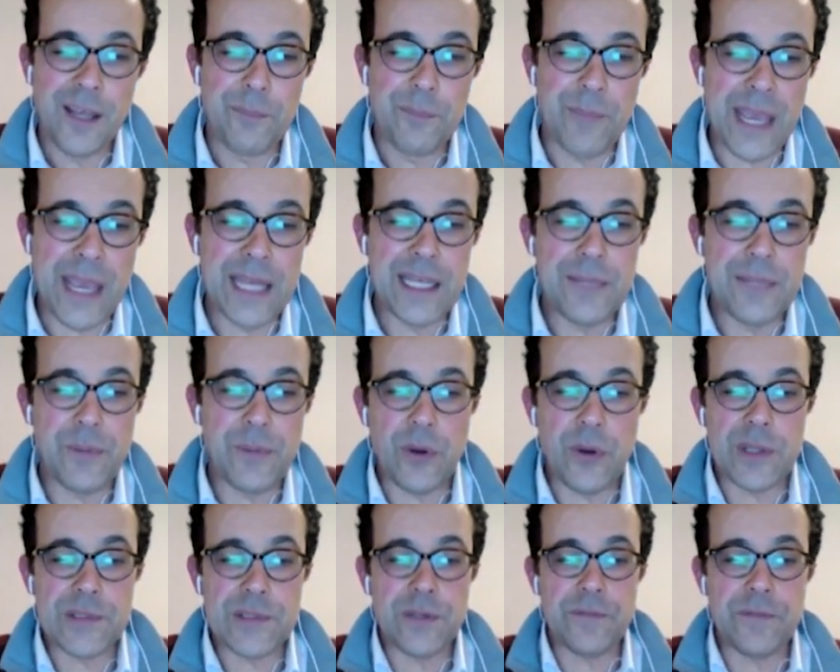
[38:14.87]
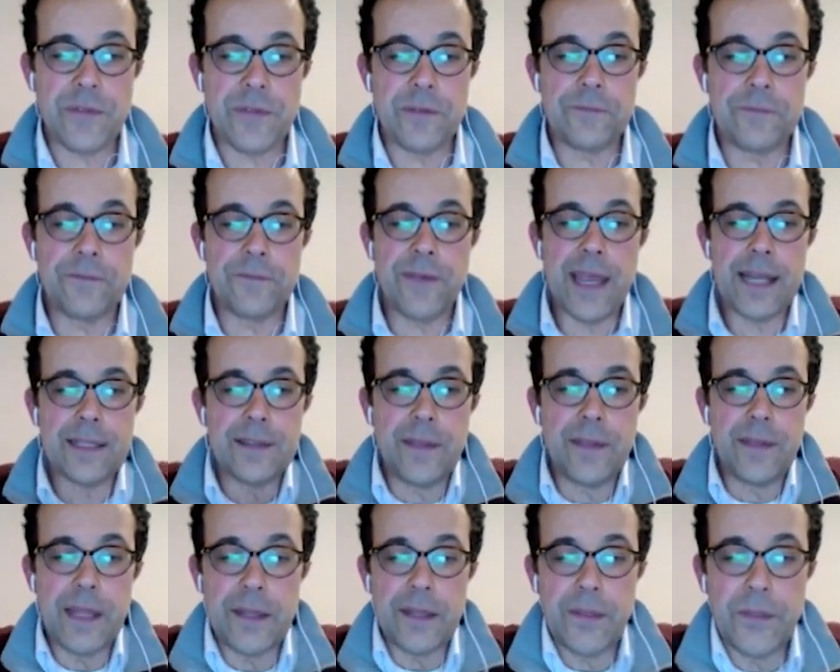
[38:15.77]
mainly because of the
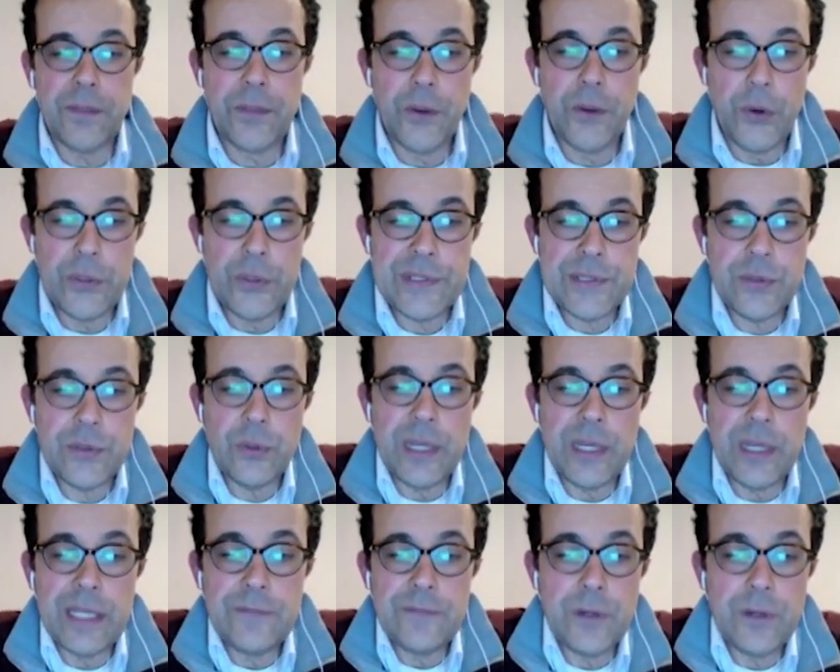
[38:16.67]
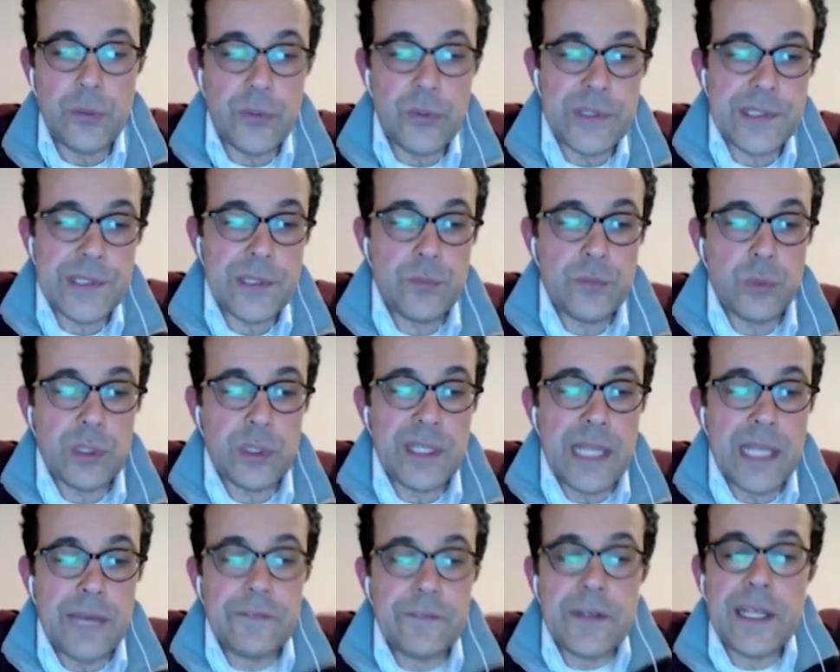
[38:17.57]
fact that those so influenced
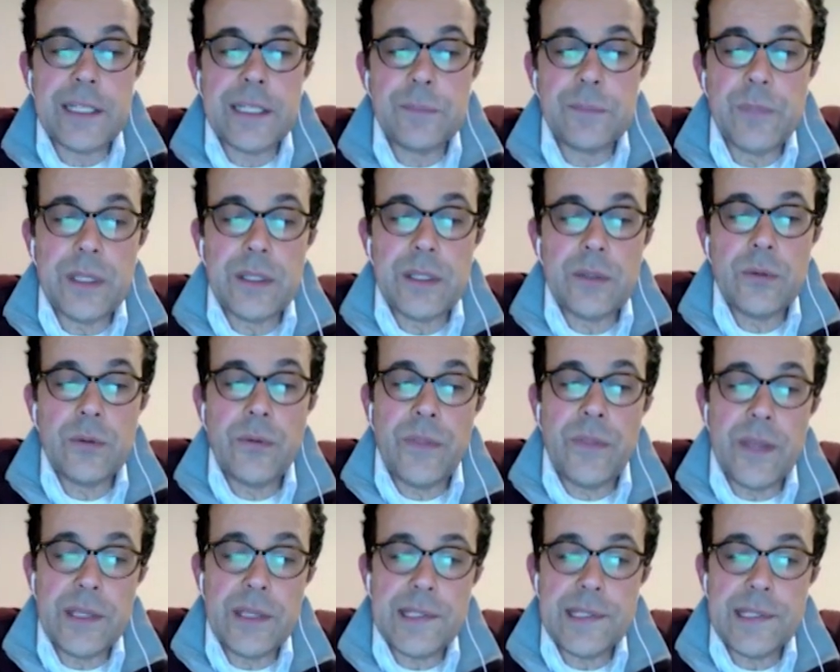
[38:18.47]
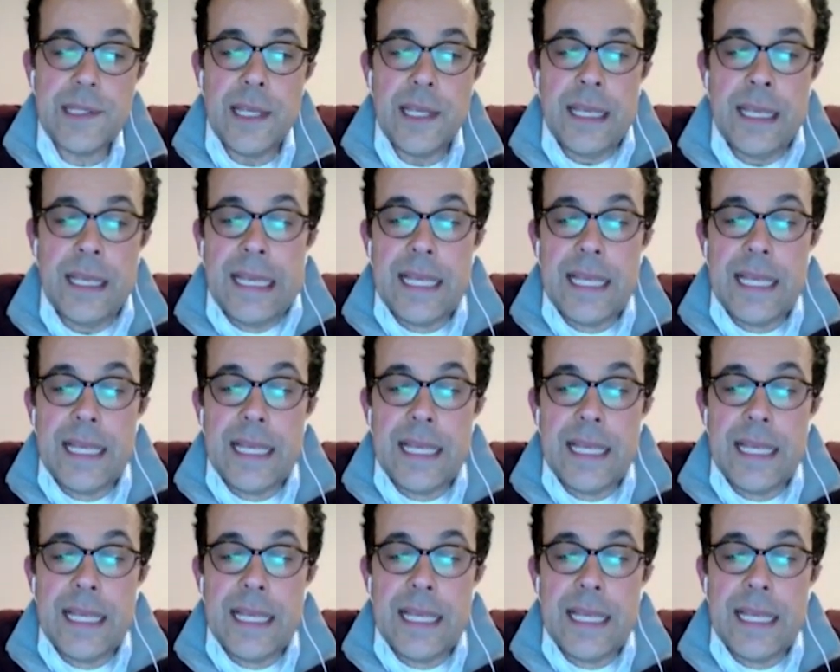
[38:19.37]
would never admit to this,